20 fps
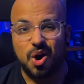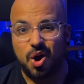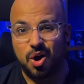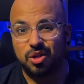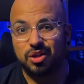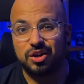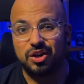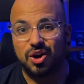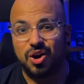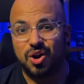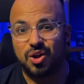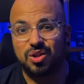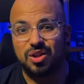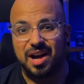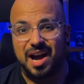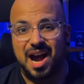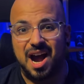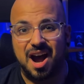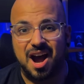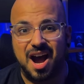all in all,
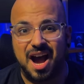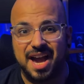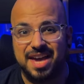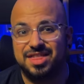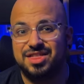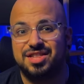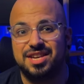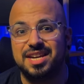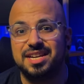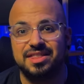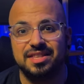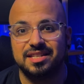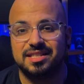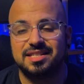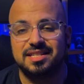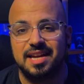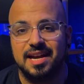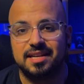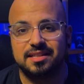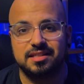I think this
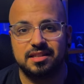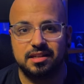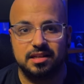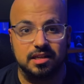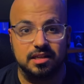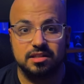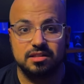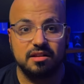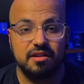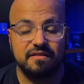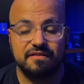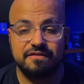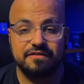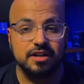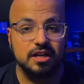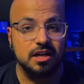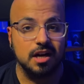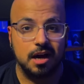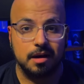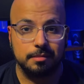desk is
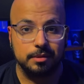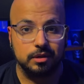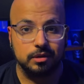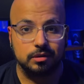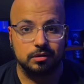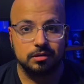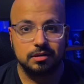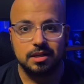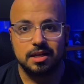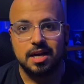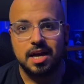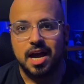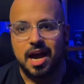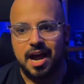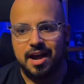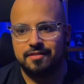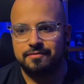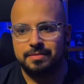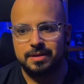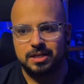phenomenal.
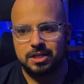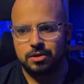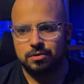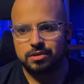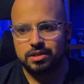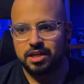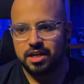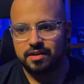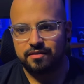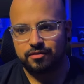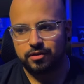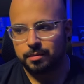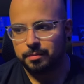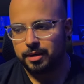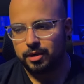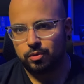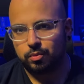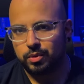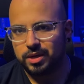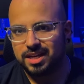I've been using it for
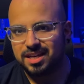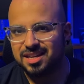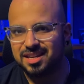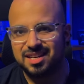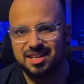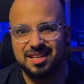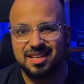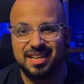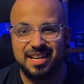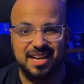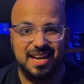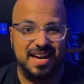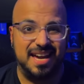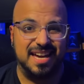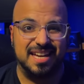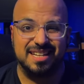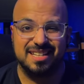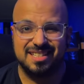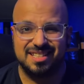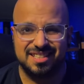about a week
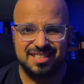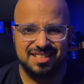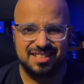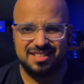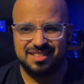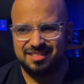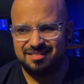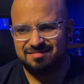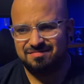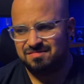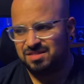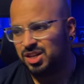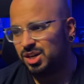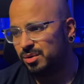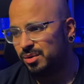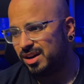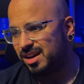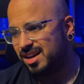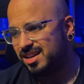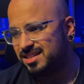and you know
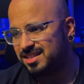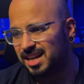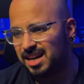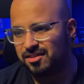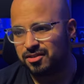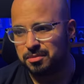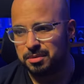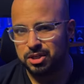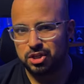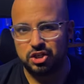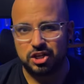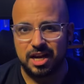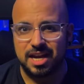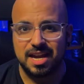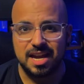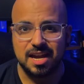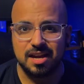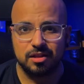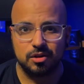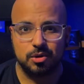what, aside from it
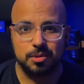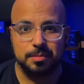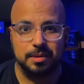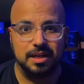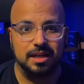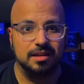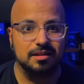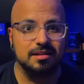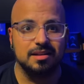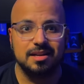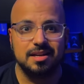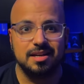shaking a little bit,